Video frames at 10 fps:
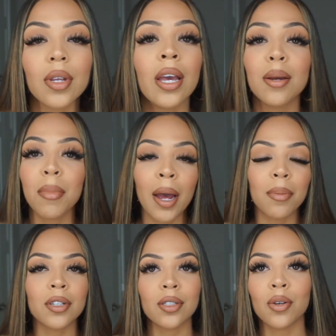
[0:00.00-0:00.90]
In my
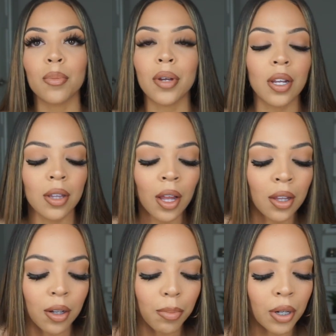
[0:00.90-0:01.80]
personal opinion, they
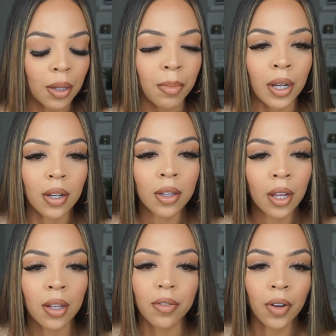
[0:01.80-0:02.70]
look pretty big. They
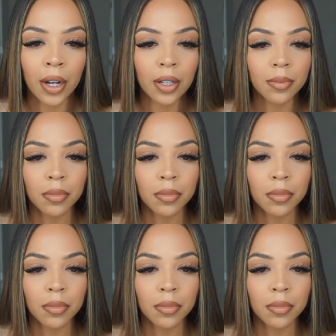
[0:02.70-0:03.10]
look fine.